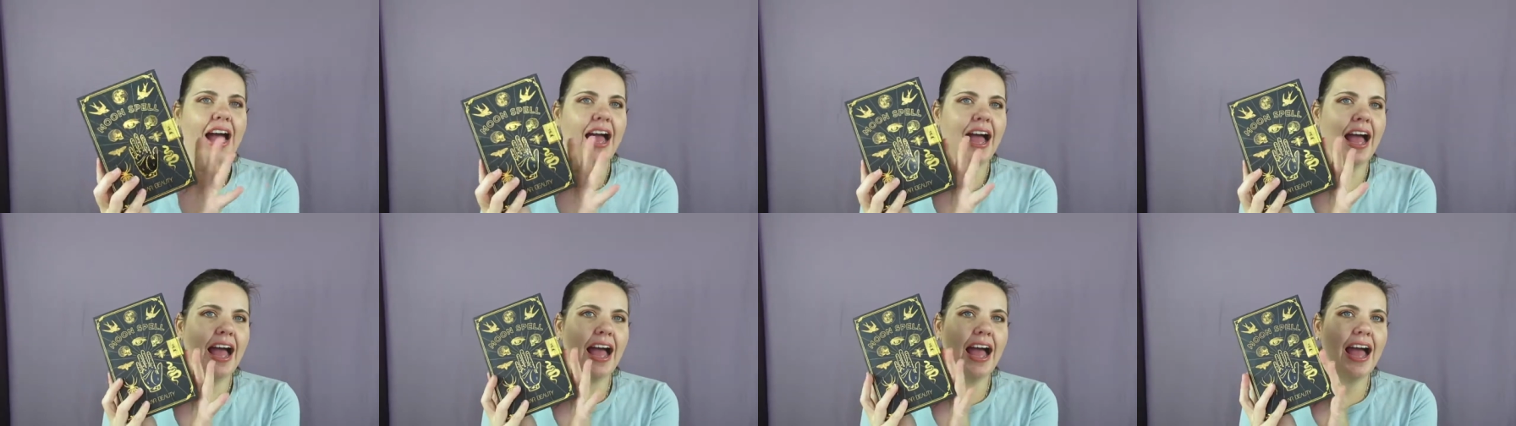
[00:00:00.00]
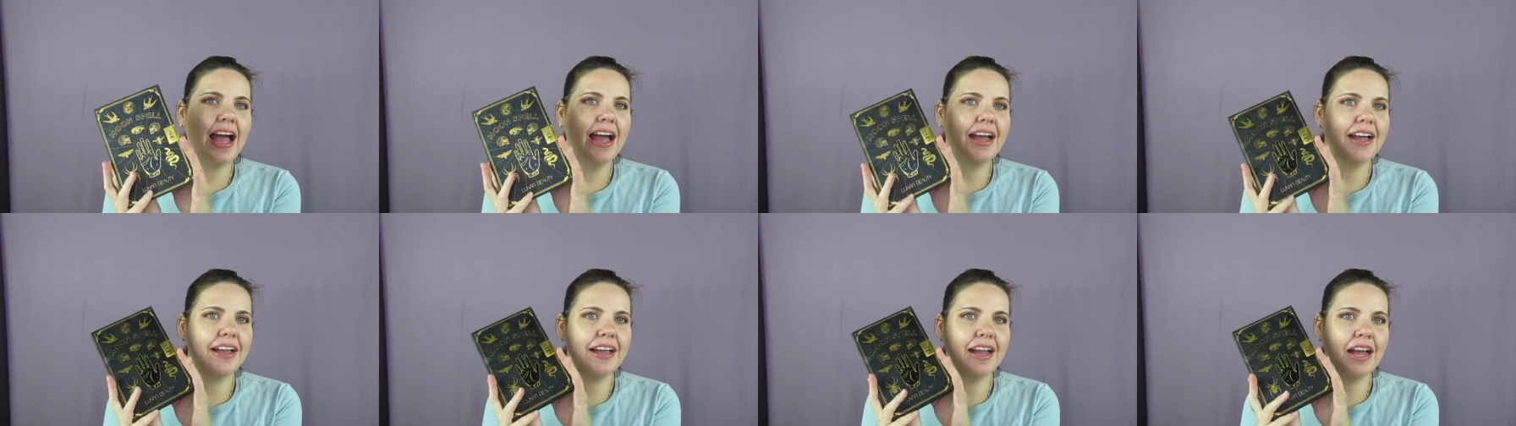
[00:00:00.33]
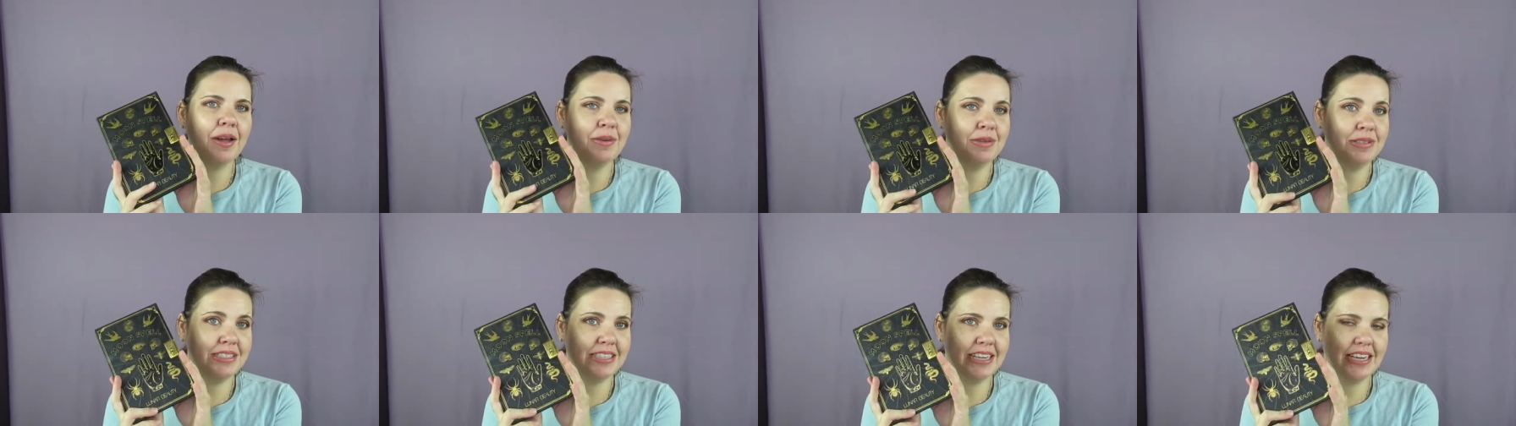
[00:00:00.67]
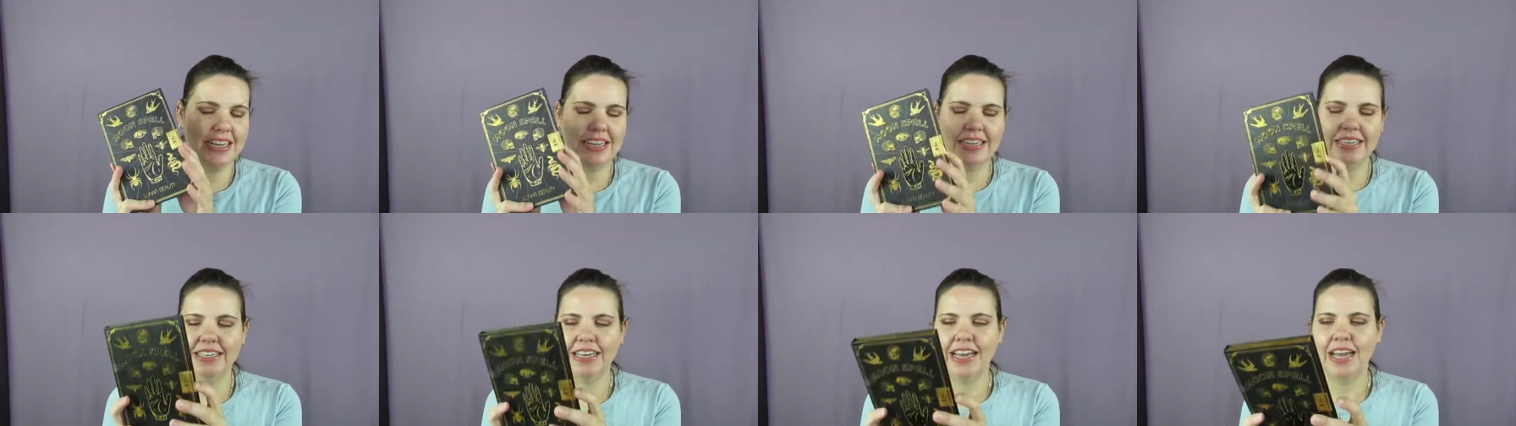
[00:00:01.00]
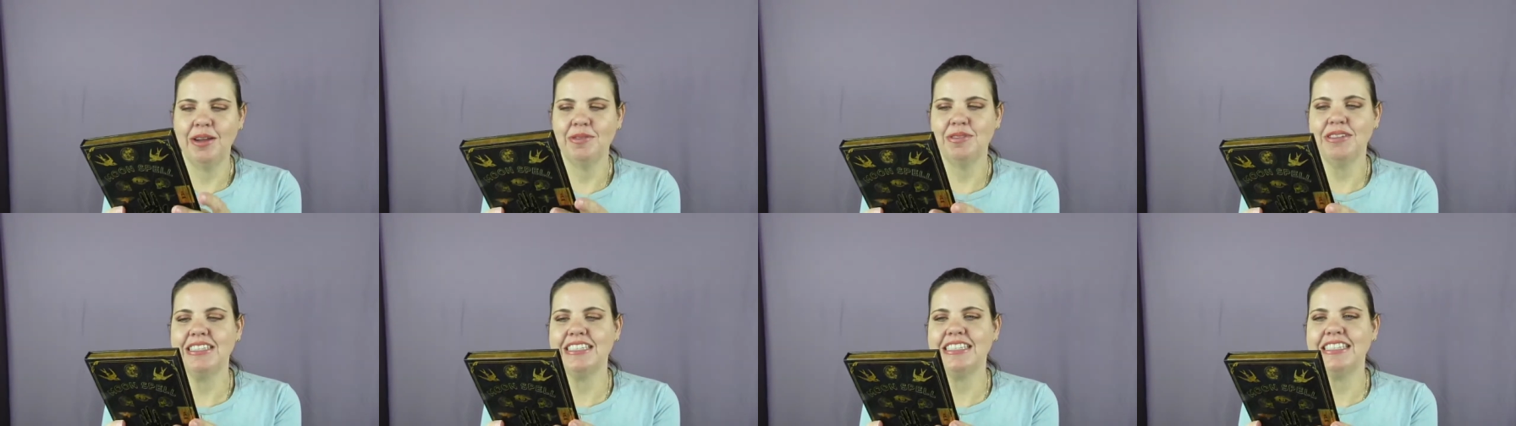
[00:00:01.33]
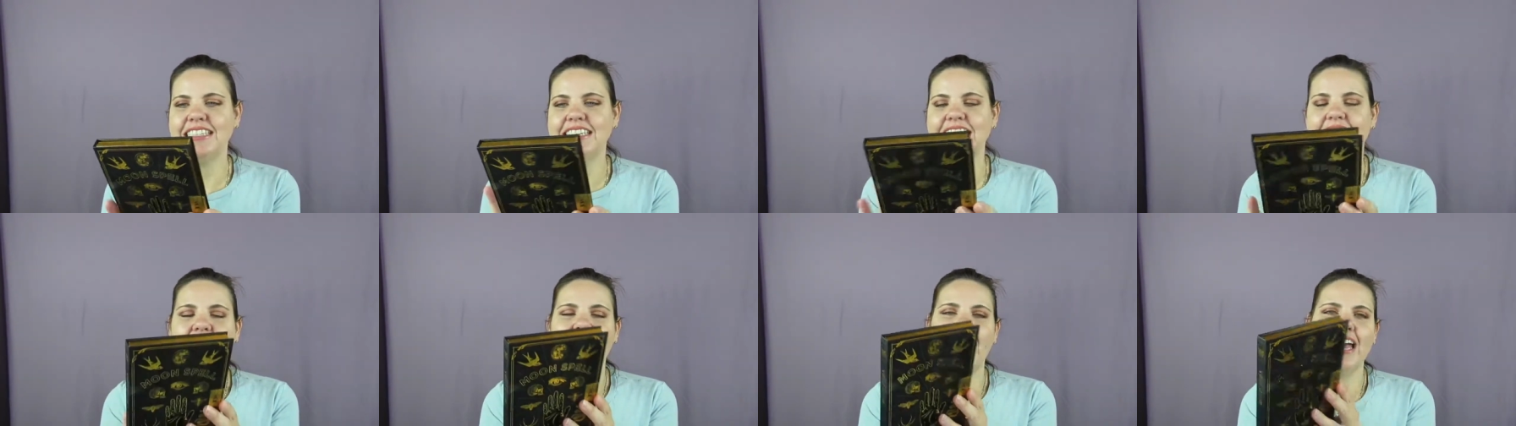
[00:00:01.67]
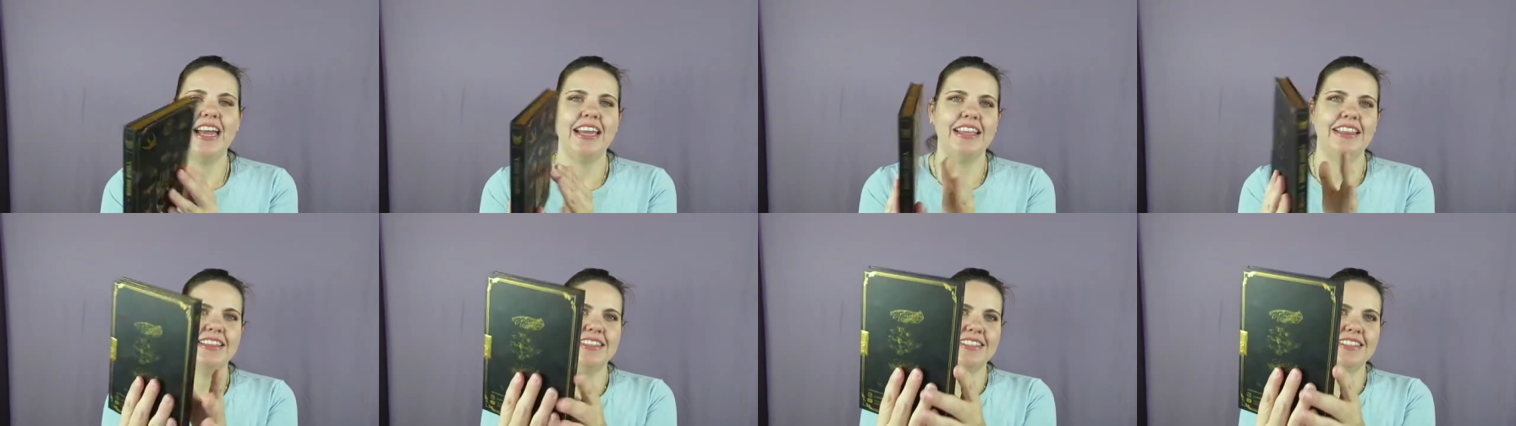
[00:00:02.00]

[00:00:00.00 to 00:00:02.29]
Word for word: I, I was dying. I was dying.